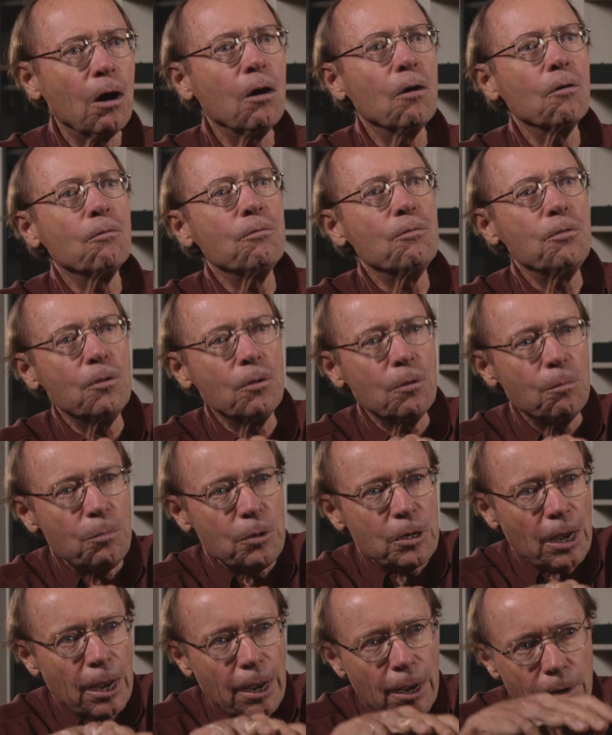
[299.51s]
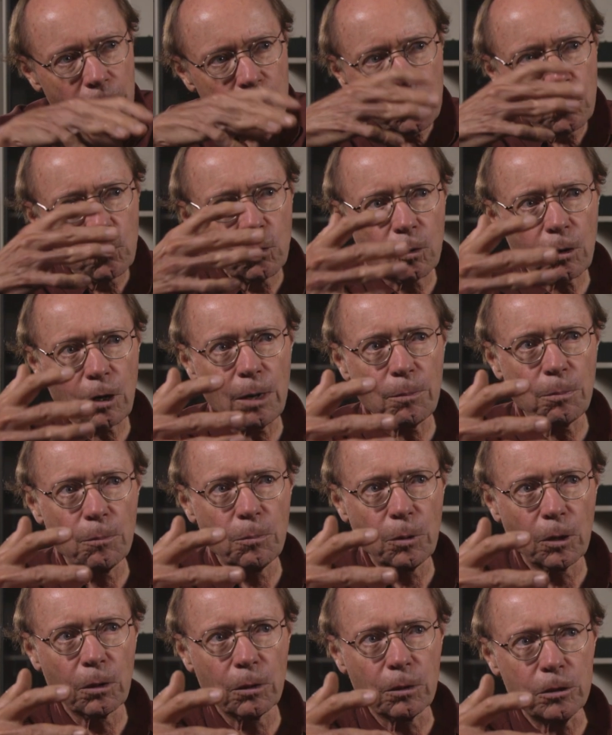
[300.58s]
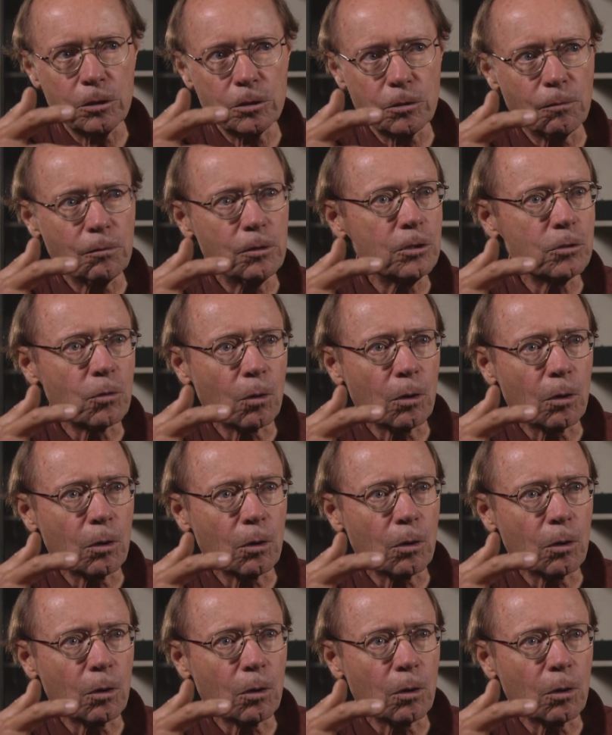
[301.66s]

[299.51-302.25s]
of the behavioral capabilities of these